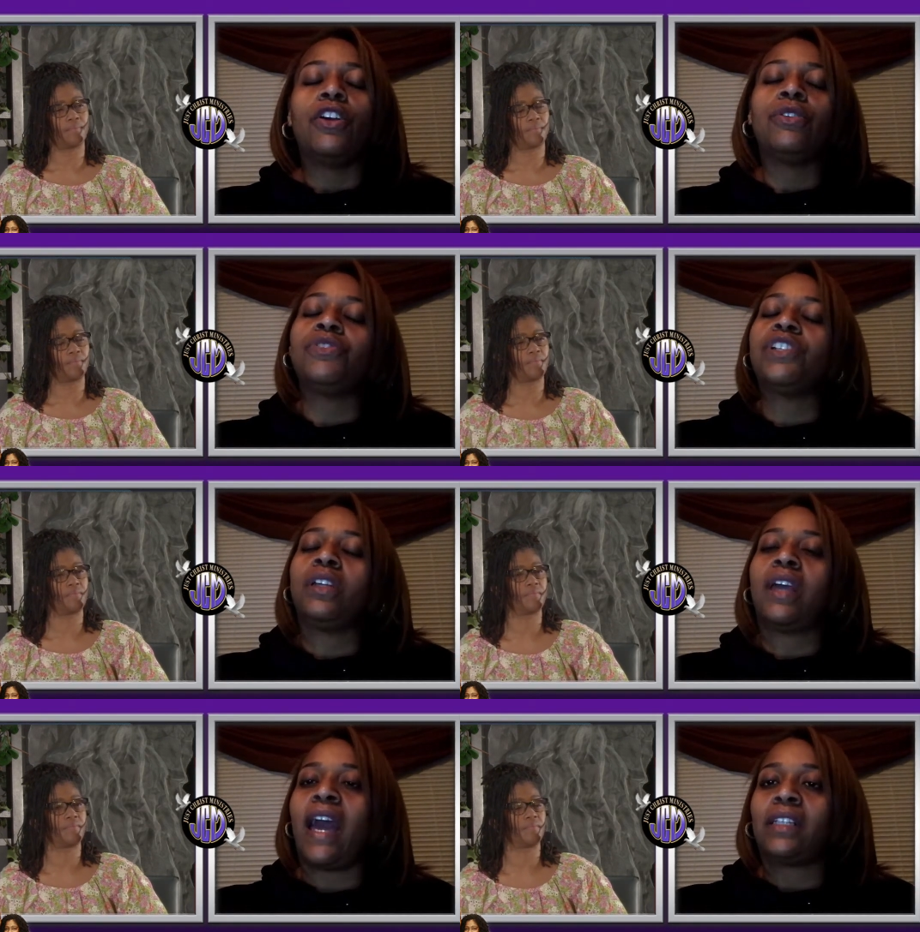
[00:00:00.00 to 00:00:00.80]

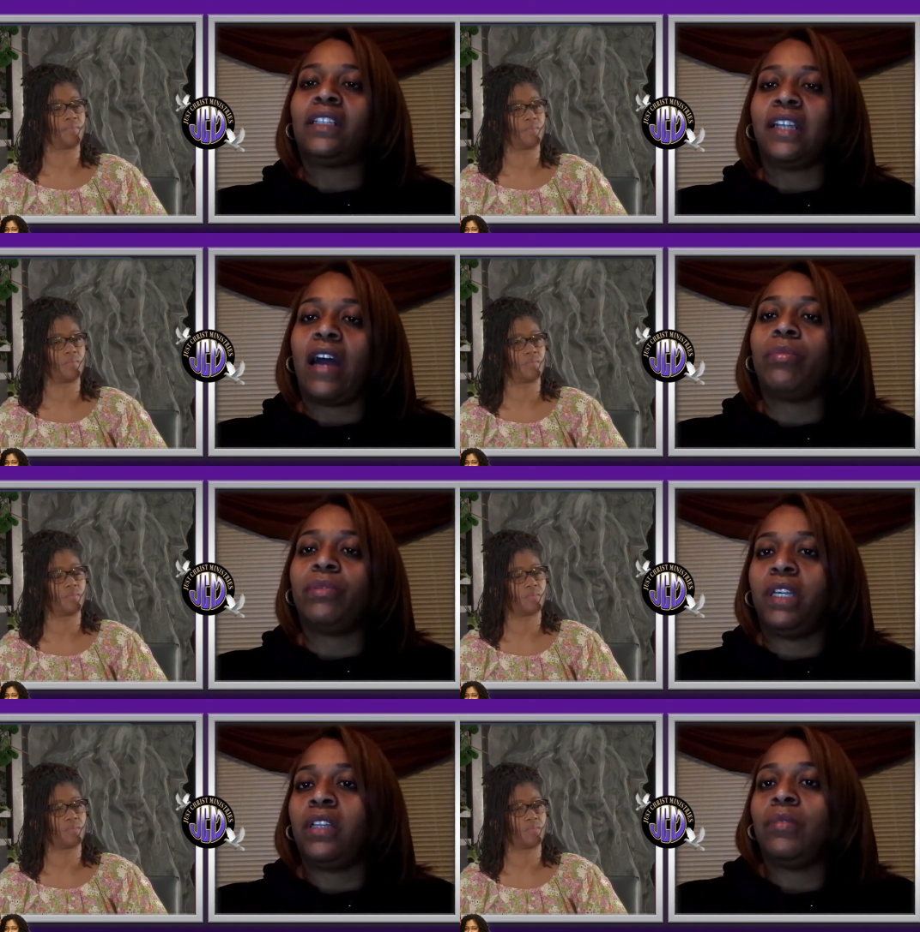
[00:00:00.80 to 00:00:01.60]
Speaker 1: usually acting out
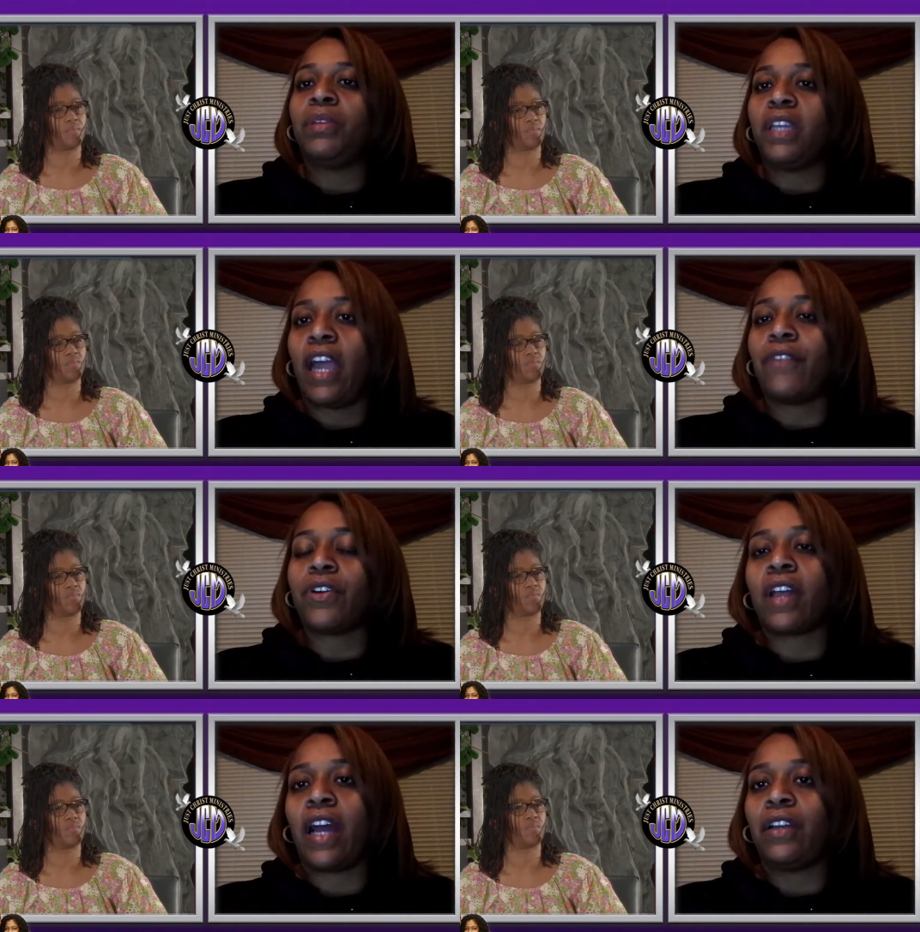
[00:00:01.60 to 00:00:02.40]
in a
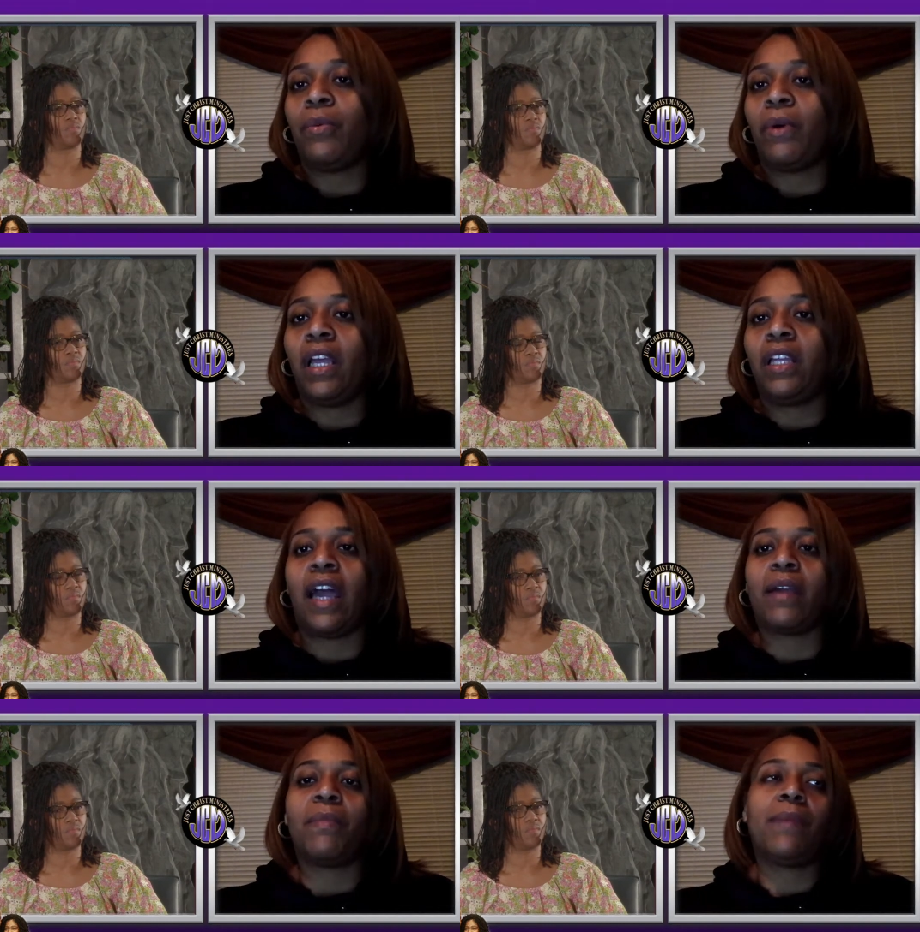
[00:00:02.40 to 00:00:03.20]
behavior kind of way,
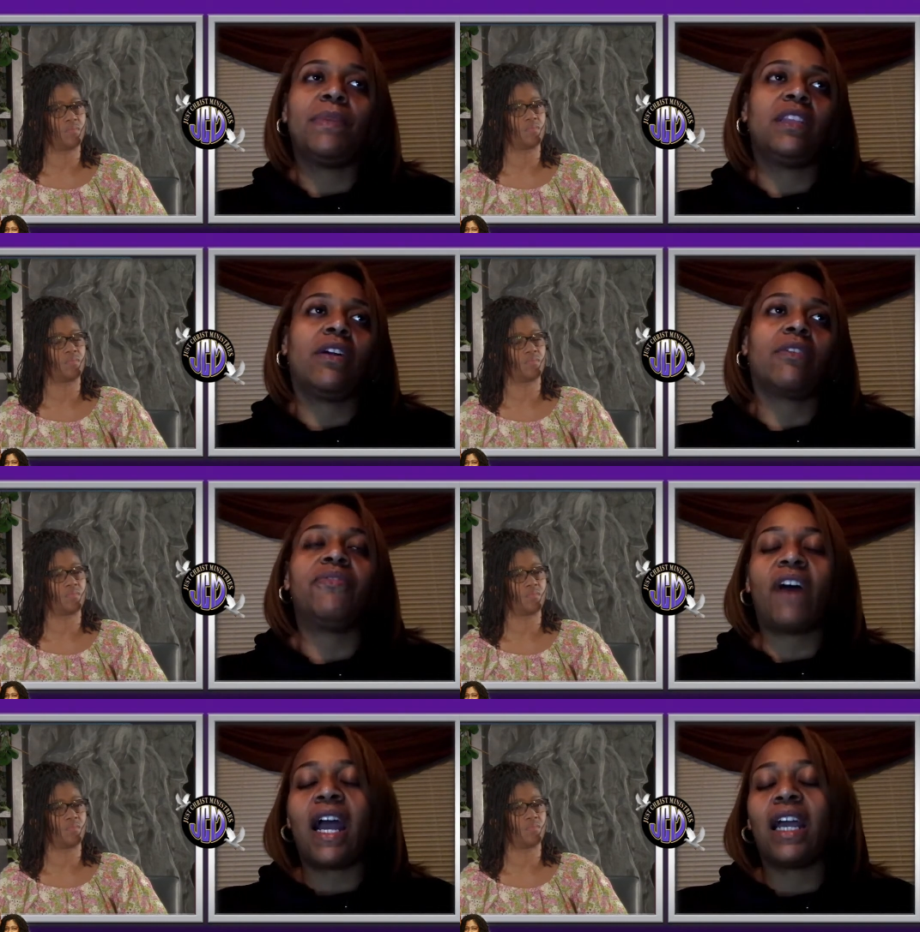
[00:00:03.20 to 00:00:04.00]
like maybe they're
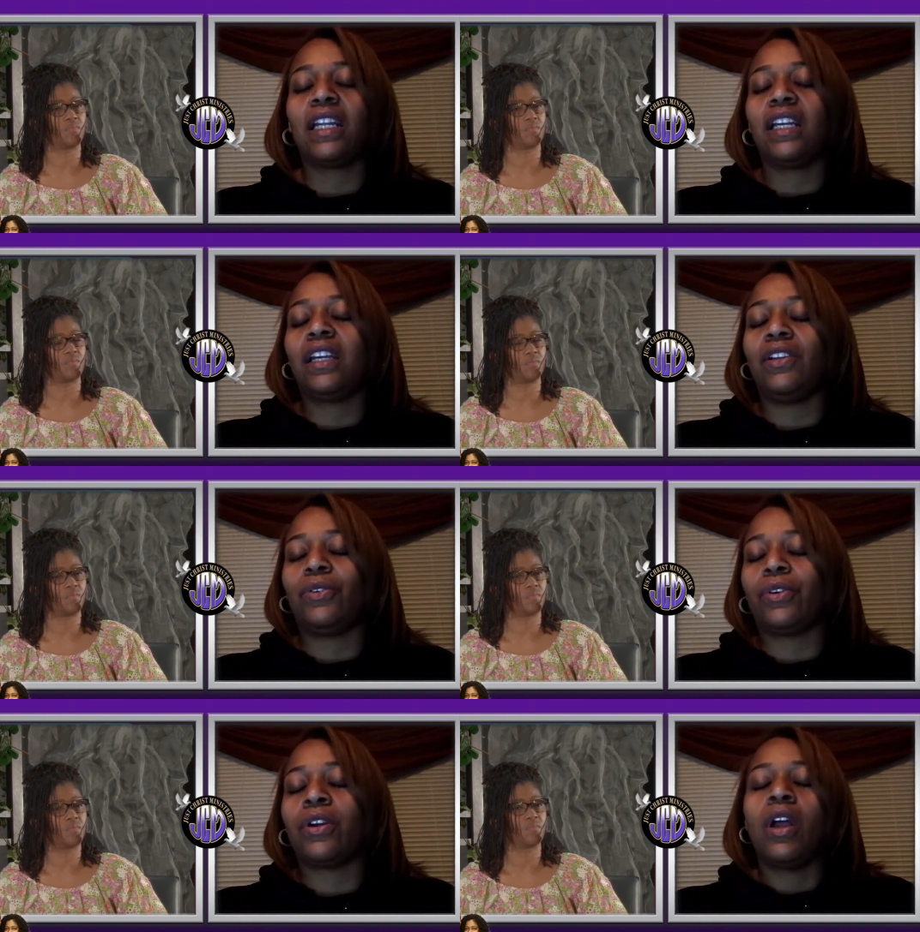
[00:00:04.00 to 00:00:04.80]
fighting
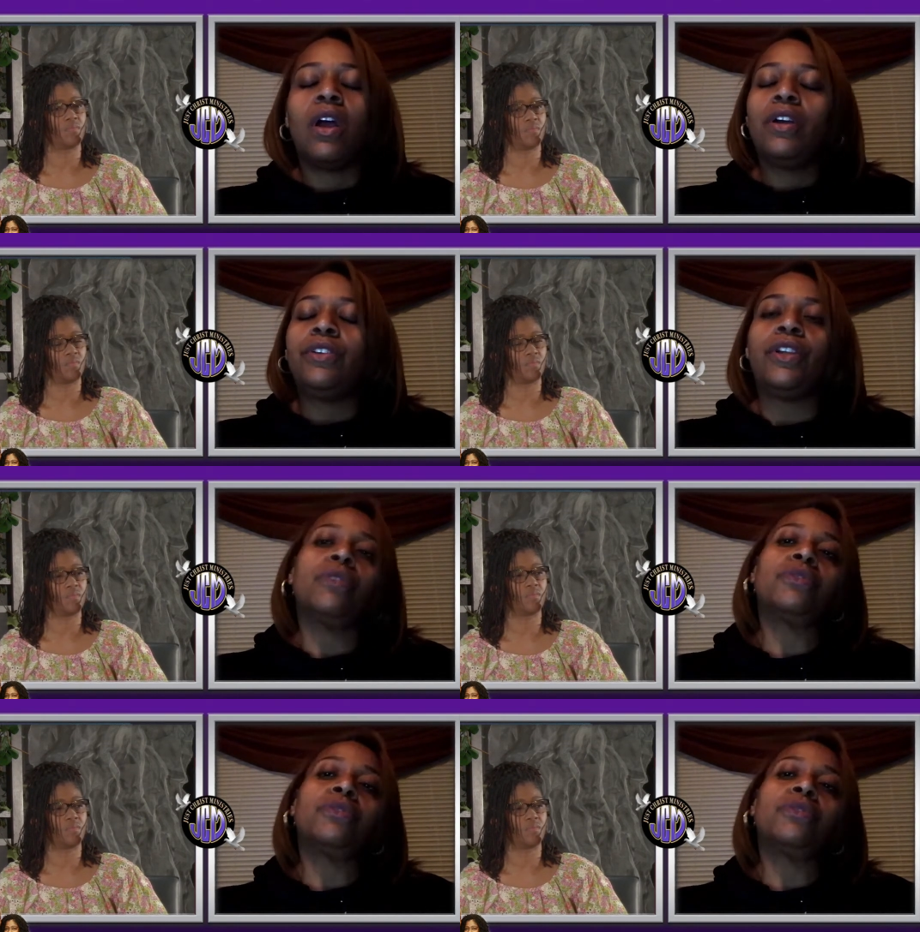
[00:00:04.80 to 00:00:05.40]
or you